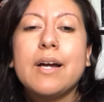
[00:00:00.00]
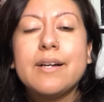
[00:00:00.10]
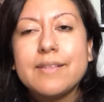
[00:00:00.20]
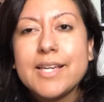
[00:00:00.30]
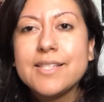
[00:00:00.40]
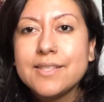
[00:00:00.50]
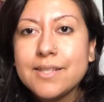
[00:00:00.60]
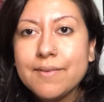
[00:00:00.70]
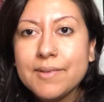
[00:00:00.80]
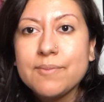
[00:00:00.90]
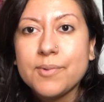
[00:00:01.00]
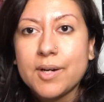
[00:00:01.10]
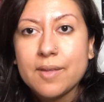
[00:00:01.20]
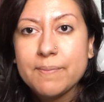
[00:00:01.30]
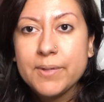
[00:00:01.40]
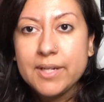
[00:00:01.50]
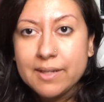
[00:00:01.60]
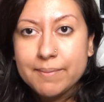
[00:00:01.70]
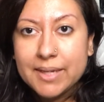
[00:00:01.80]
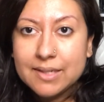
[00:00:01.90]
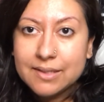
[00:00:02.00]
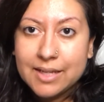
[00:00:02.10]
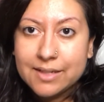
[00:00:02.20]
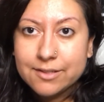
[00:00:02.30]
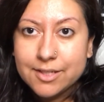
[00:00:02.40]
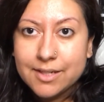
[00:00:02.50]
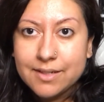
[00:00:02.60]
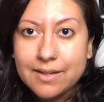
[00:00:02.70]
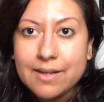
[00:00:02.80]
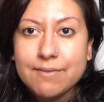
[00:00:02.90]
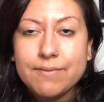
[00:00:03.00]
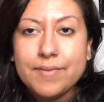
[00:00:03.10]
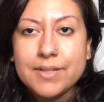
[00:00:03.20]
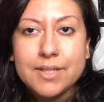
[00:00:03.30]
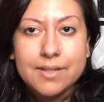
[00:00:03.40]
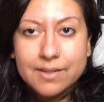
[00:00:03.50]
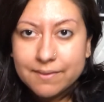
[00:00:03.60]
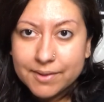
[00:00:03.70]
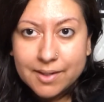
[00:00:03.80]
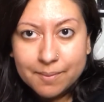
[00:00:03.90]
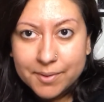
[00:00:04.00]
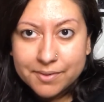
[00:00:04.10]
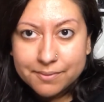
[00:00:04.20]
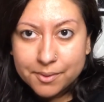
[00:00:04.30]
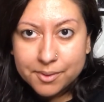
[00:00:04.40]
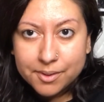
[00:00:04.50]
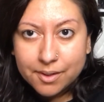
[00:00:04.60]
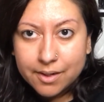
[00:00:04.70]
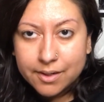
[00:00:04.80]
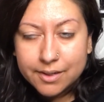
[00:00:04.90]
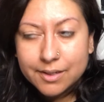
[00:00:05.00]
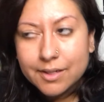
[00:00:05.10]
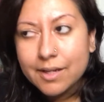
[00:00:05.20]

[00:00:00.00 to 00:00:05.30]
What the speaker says: Like, is it even worth putting in my collection if it didn't even come with a photo card?